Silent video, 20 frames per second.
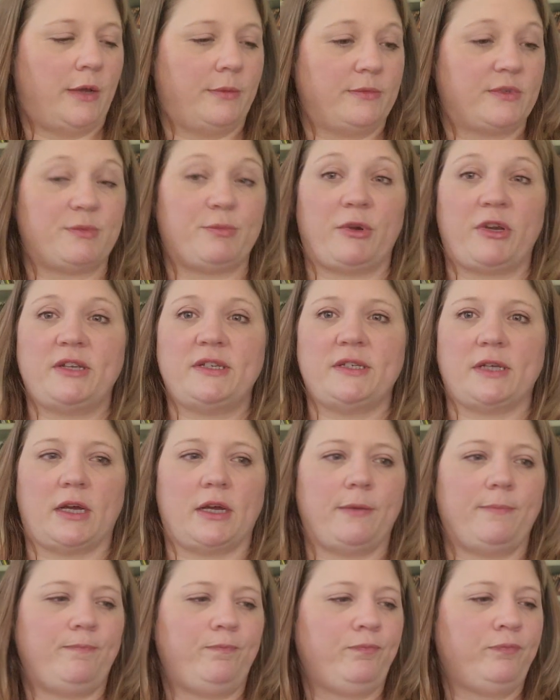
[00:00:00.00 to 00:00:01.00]

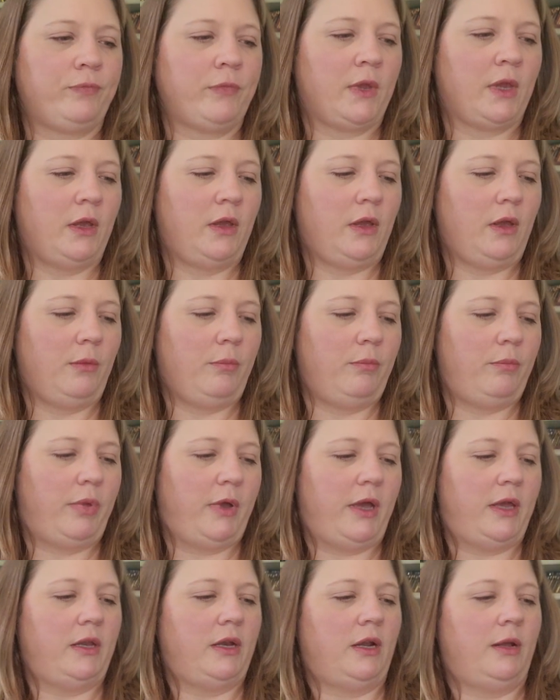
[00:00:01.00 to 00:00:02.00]
springtime.
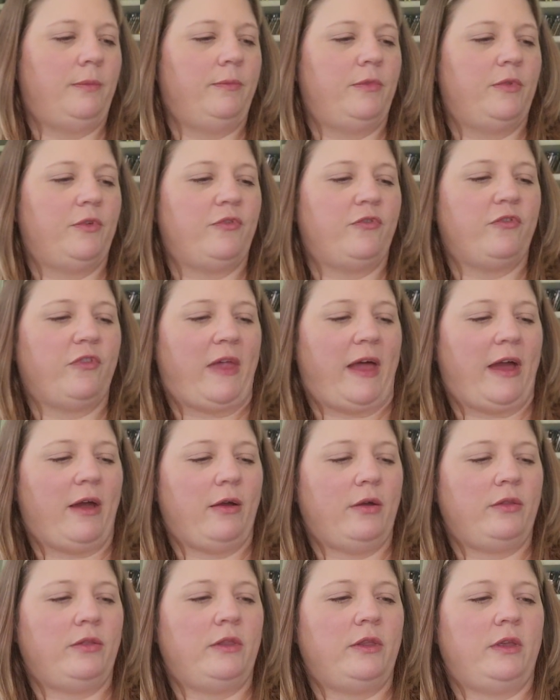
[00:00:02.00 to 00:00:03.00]
But
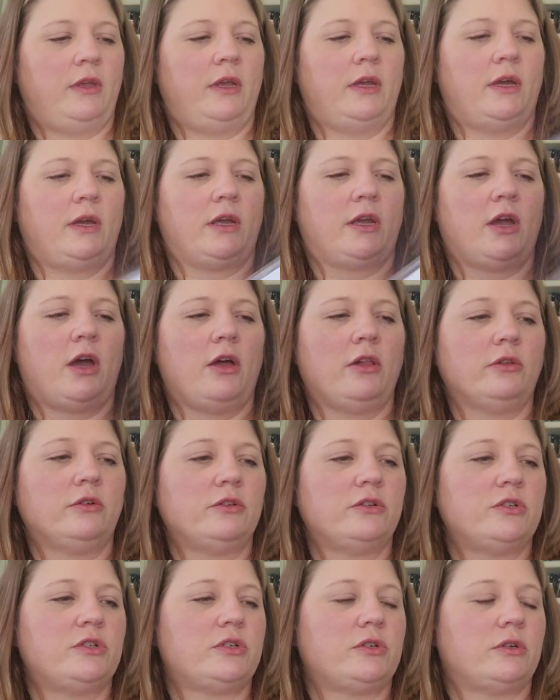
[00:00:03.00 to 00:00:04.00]
the
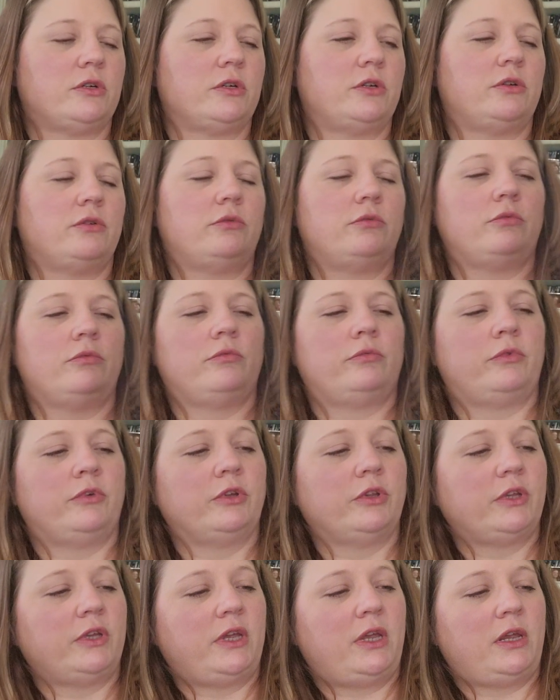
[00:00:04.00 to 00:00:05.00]
colors are
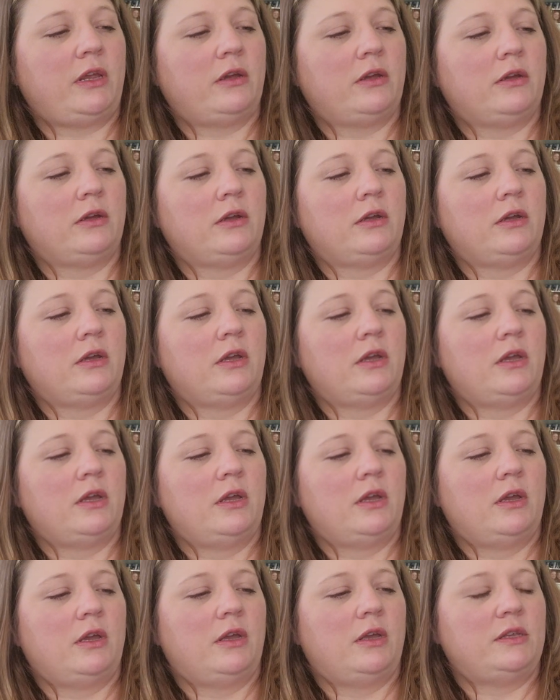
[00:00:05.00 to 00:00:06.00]
really.
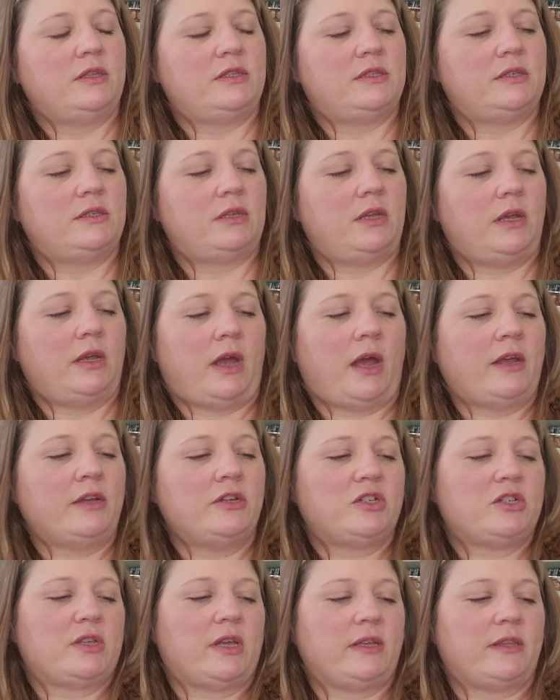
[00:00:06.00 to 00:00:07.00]
I
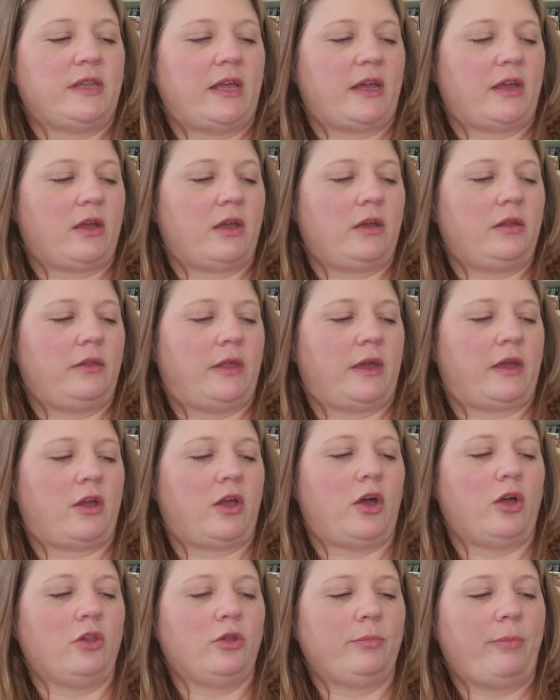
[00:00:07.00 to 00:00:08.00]
just like that
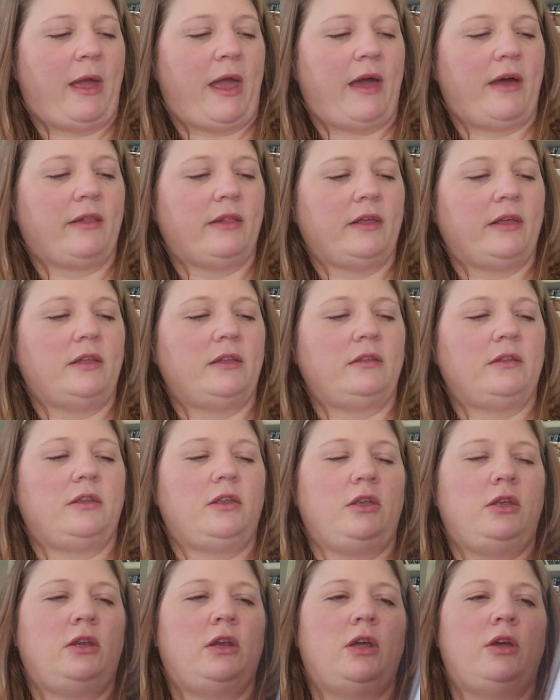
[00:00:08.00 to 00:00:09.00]
color palette.
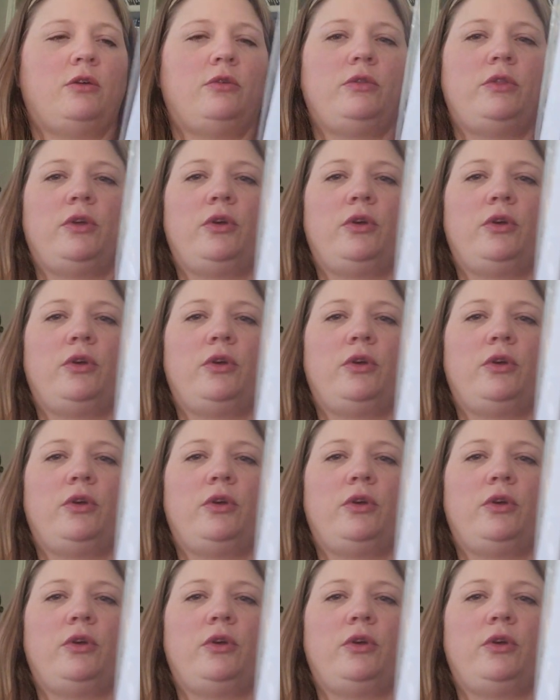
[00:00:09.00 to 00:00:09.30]
You know, the